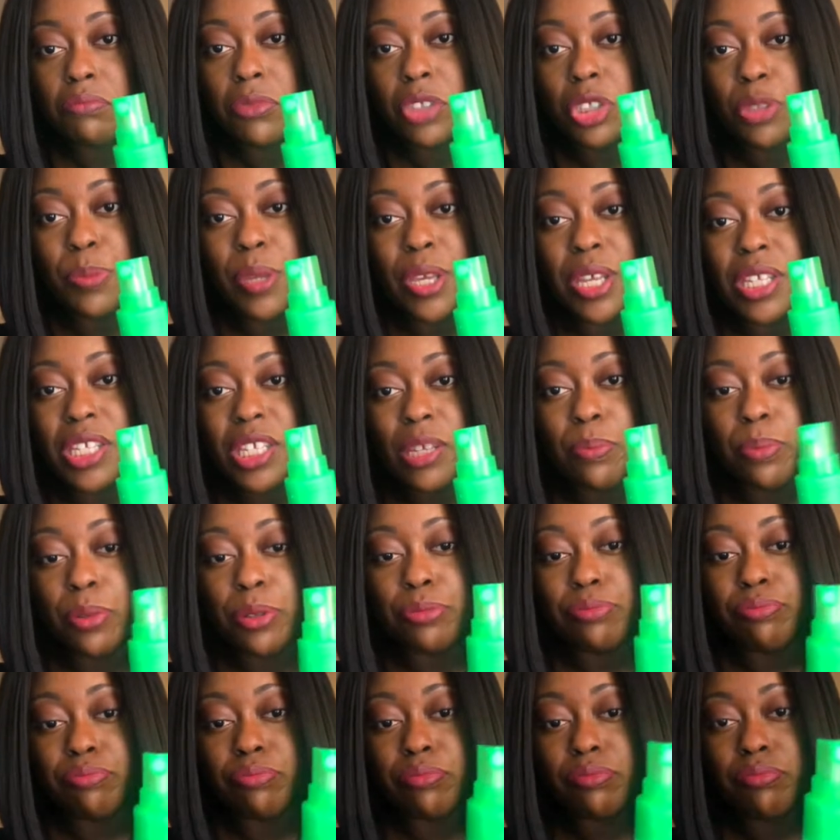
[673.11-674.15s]
Just make it
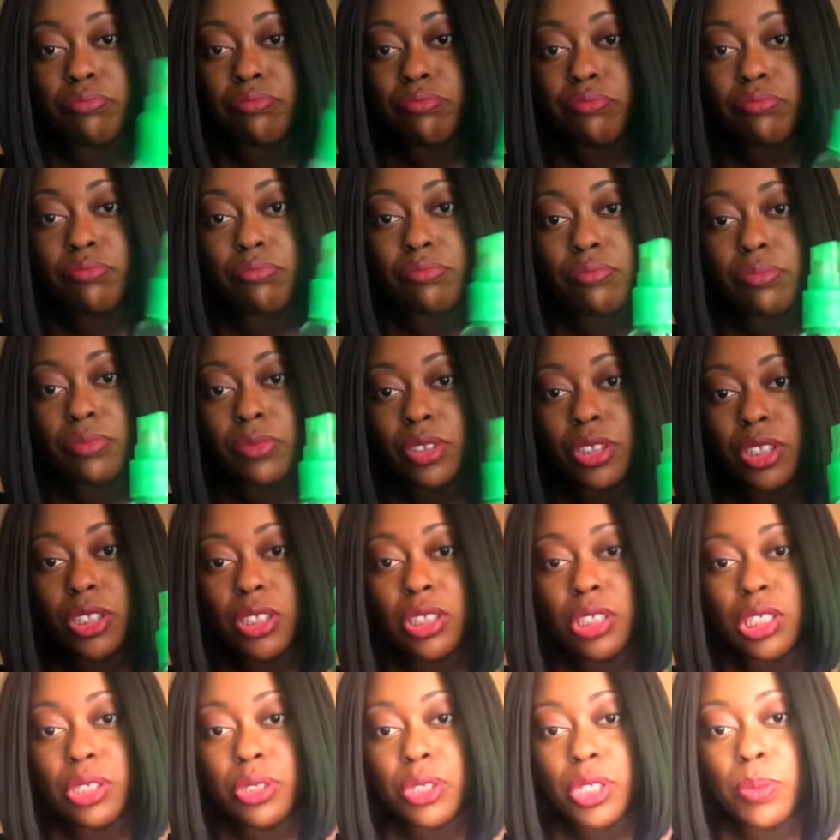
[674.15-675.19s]
simple.
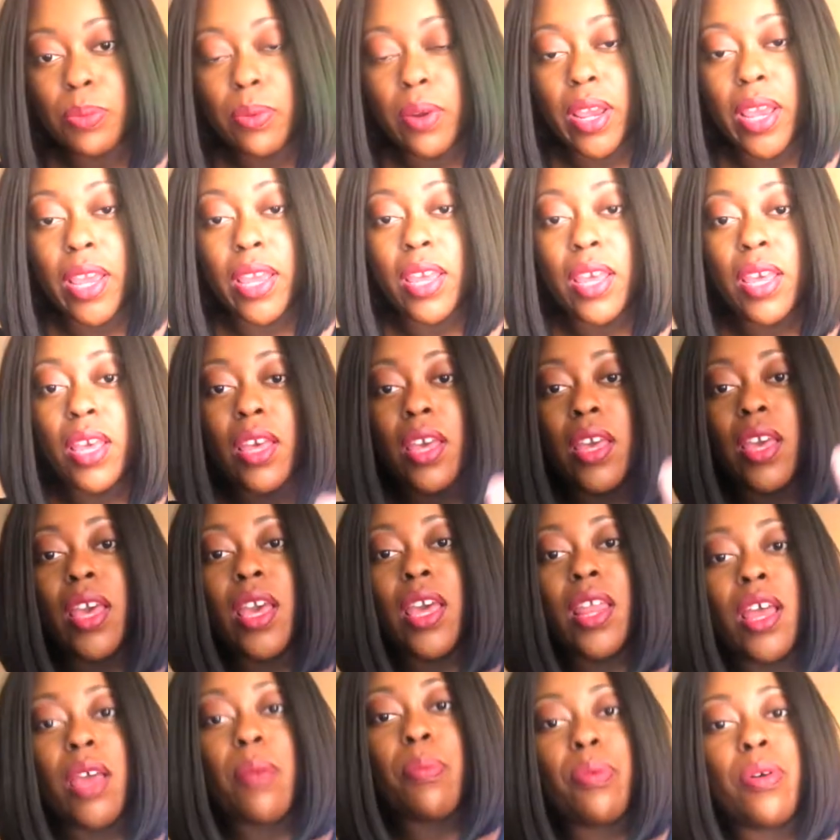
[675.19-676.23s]
Just a little spray.
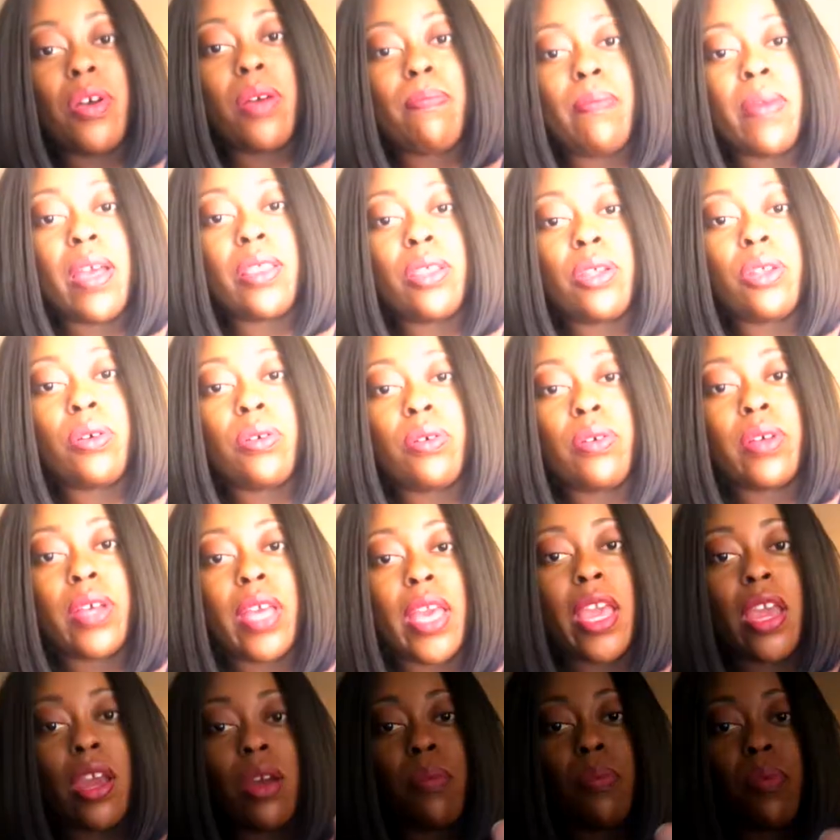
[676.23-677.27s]
And I put my little
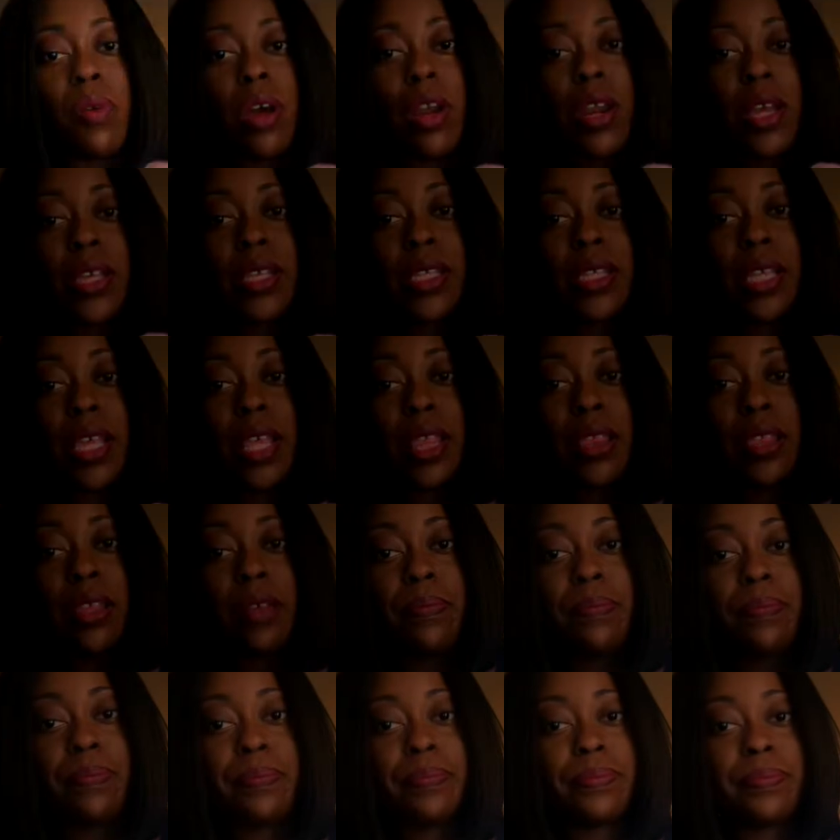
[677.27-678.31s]
hair products in
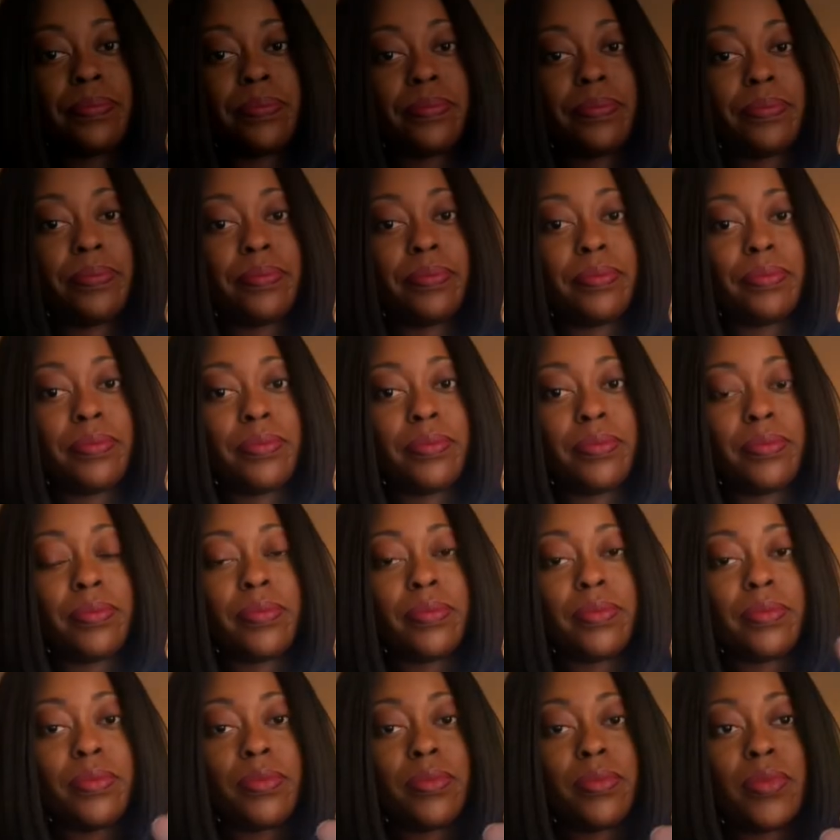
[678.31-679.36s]
them.
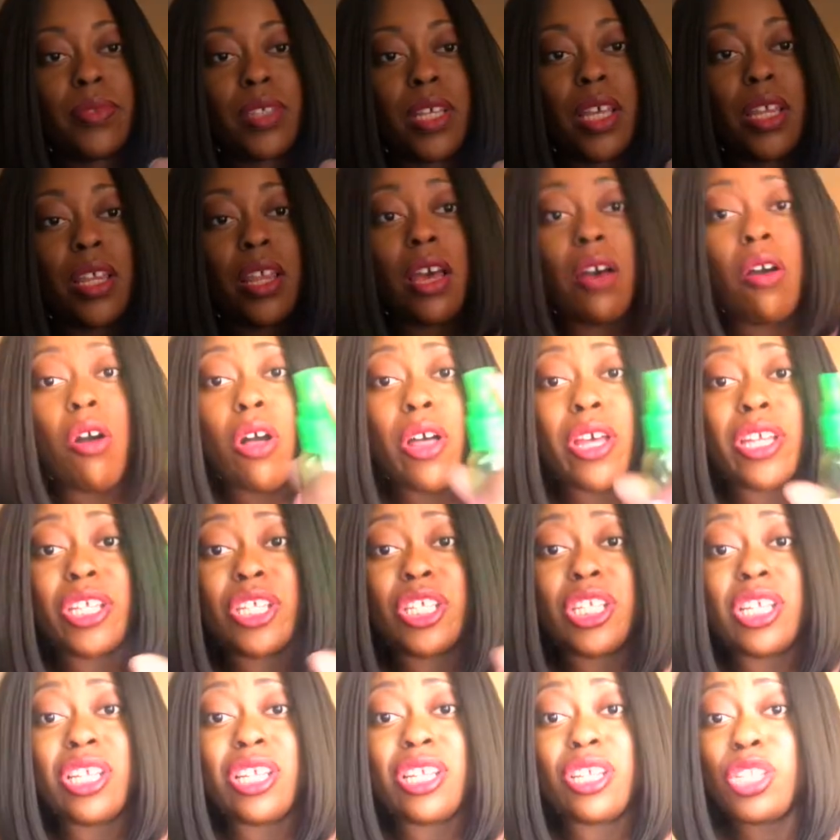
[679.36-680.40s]
And now all I
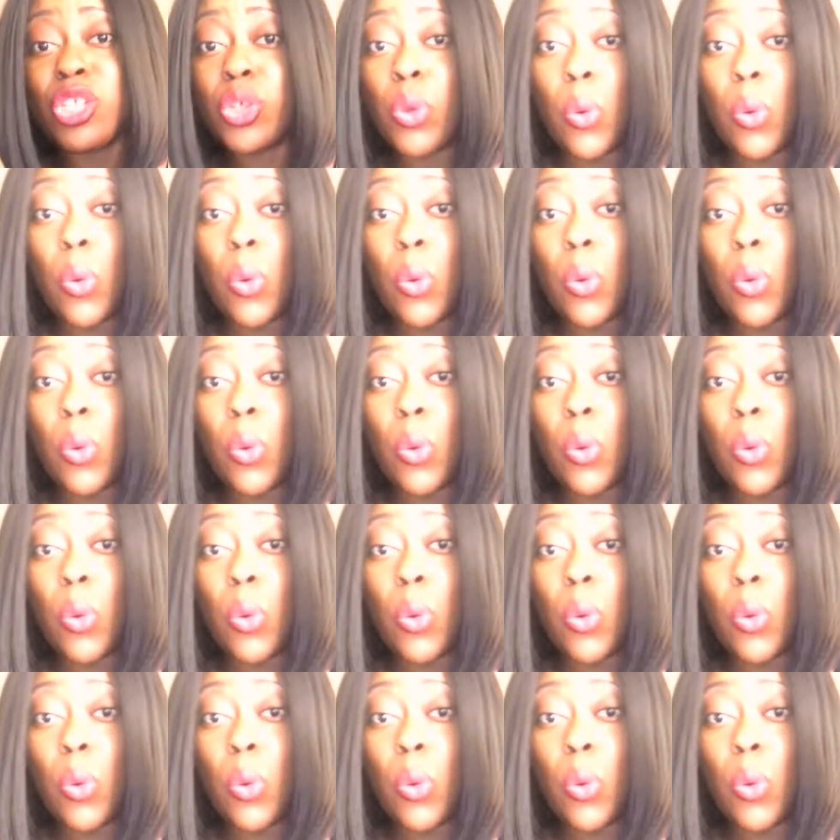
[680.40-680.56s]
just need is